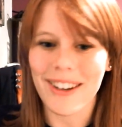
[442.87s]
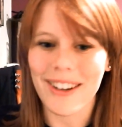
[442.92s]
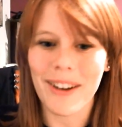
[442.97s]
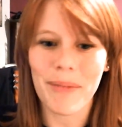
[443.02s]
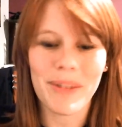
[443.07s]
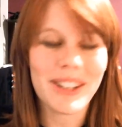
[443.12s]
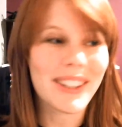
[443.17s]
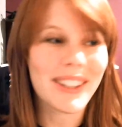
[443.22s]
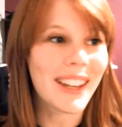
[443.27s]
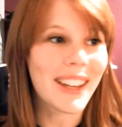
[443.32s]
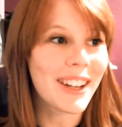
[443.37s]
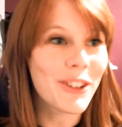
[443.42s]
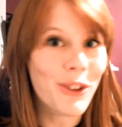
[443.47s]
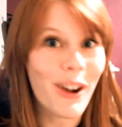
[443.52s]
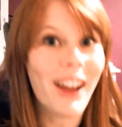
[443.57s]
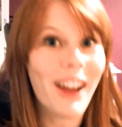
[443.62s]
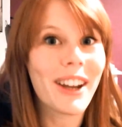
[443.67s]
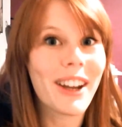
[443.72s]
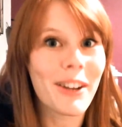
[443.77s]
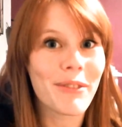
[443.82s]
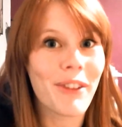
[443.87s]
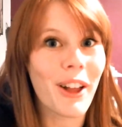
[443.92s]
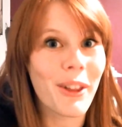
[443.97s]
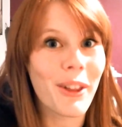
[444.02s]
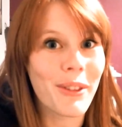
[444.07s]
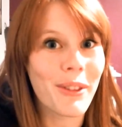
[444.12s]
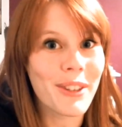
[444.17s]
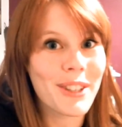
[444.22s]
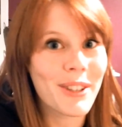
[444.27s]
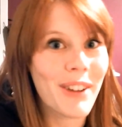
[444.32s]
and I'm just like trying to
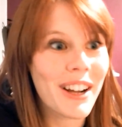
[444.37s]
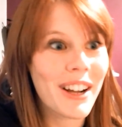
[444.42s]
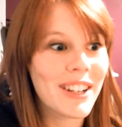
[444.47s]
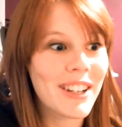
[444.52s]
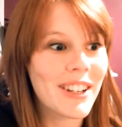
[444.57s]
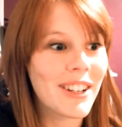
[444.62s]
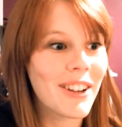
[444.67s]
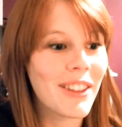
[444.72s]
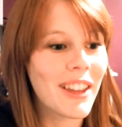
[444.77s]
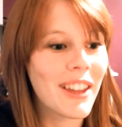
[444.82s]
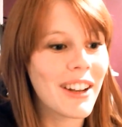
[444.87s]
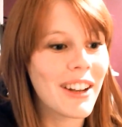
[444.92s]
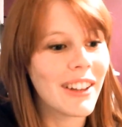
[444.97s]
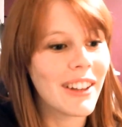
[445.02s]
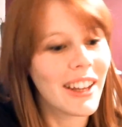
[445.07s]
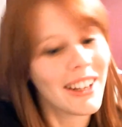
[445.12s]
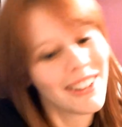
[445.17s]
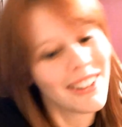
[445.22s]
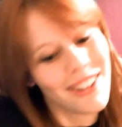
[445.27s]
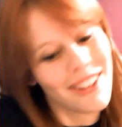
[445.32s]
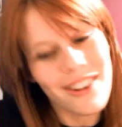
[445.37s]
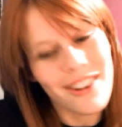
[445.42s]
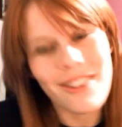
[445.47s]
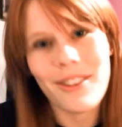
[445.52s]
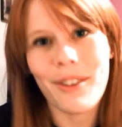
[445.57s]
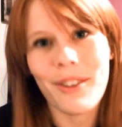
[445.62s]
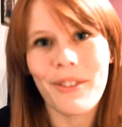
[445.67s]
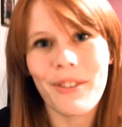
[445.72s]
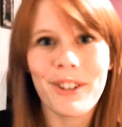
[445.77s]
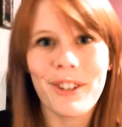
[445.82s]
follow this direction, and then it like
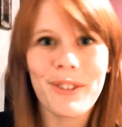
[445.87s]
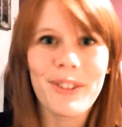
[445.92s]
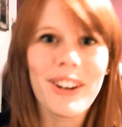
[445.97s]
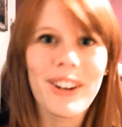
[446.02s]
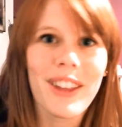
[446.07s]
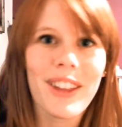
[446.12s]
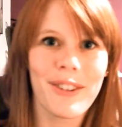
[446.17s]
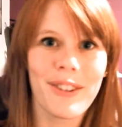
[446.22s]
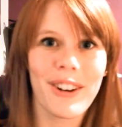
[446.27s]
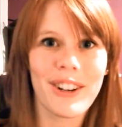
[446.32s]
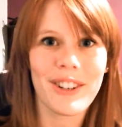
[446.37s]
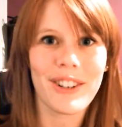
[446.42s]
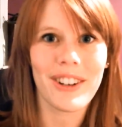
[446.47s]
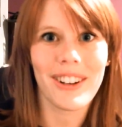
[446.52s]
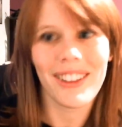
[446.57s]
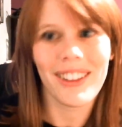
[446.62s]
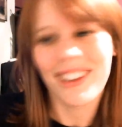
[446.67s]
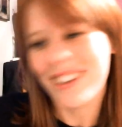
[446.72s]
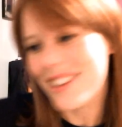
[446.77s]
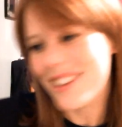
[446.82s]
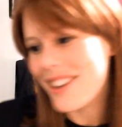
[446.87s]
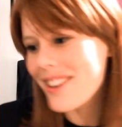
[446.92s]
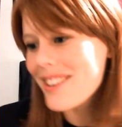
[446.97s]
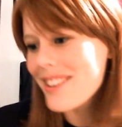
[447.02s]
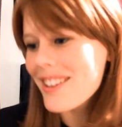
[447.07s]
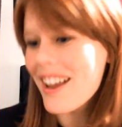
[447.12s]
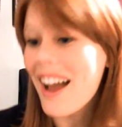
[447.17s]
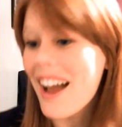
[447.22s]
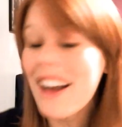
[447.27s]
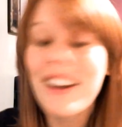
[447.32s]
turns over into another direction, and then
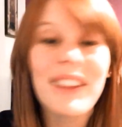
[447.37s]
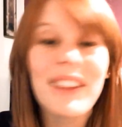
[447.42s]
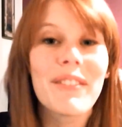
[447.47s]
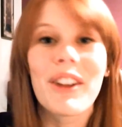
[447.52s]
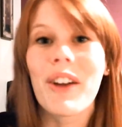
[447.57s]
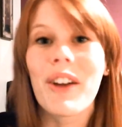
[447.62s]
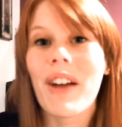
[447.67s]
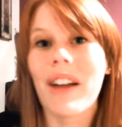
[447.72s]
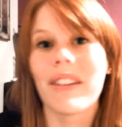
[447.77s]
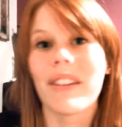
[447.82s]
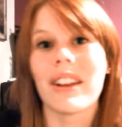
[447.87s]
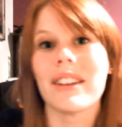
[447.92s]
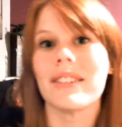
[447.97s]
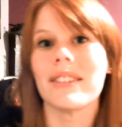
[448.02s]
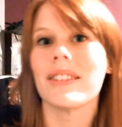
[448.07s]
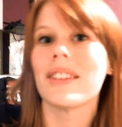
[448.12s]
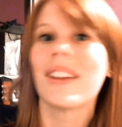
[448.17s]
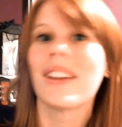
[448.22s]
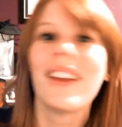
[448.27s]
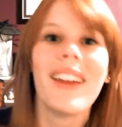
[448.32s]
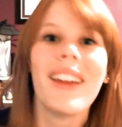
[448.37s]
turns, I don't even know how it ended.